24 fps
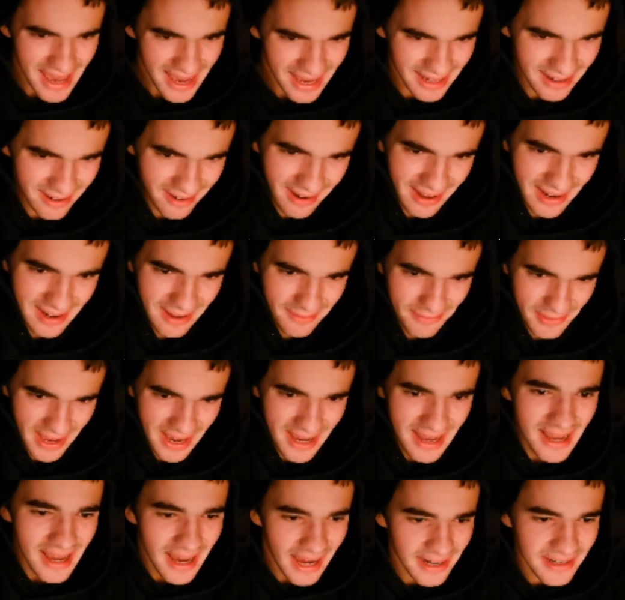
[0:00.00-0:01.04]
Oh, I love that.
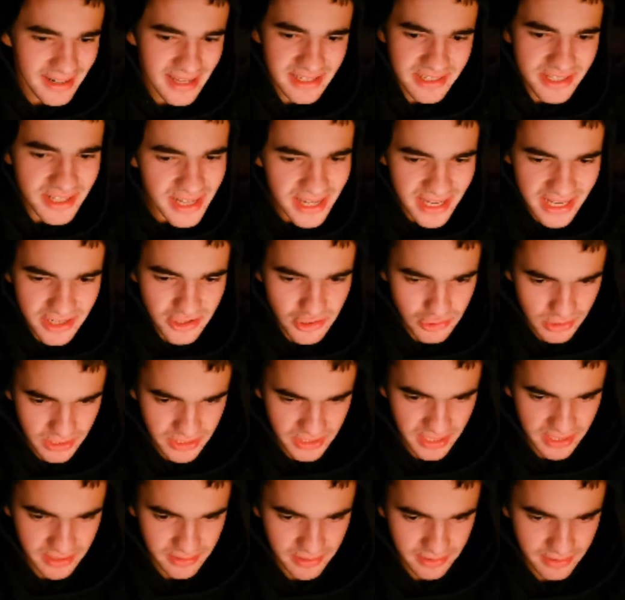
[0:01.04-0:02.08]
And isn't it
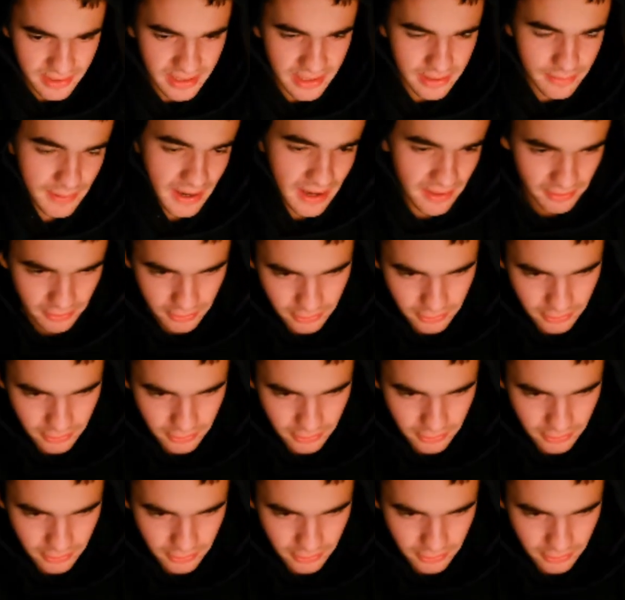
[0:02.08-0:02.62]
interesting to think about the